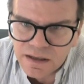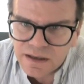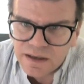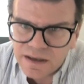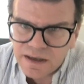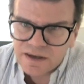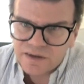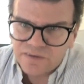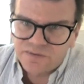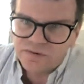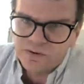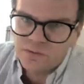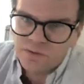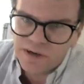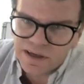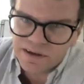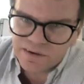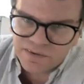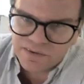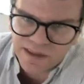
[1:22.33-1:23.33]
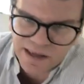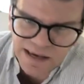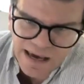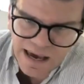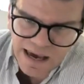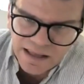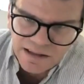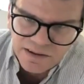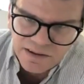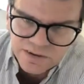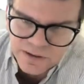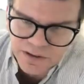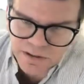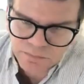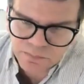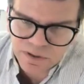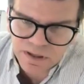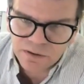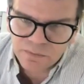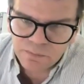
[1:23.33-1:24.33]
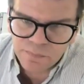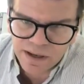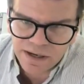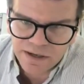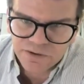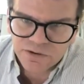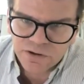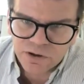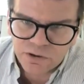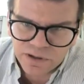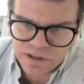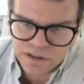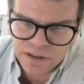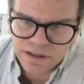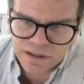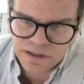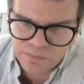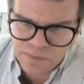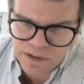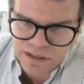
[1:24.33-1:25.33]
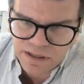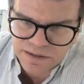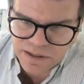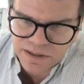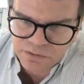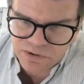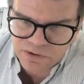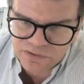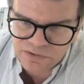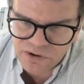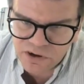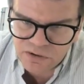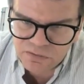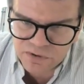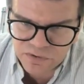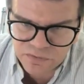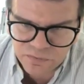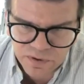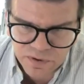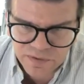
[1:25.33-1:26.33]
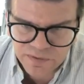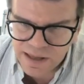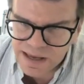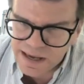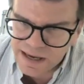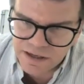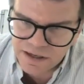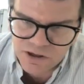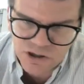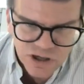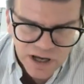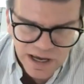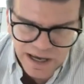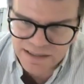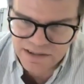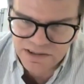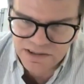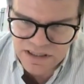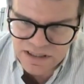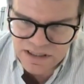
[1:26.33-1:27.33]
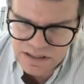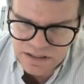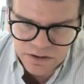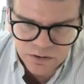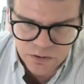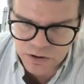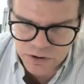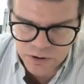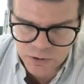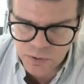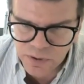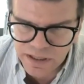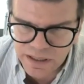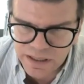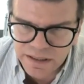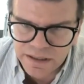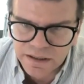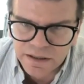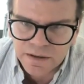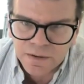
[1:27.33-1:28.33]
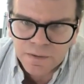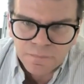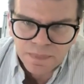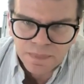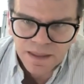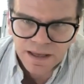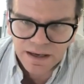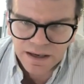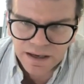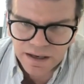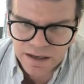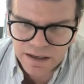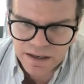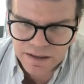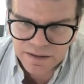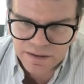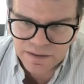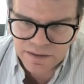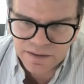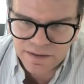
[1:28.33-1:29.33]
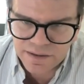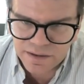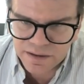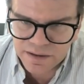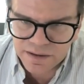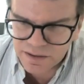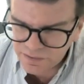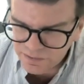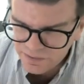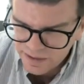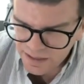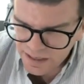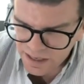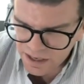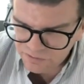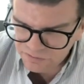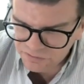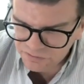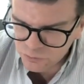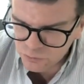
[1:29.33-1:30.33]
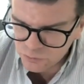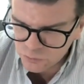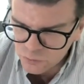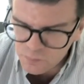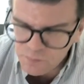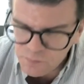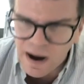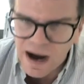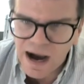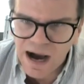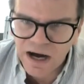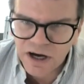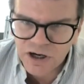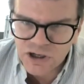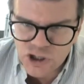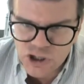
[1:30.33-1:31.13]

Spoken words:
As soon as they enter mandatory military service with age 18 or 20, and they have to march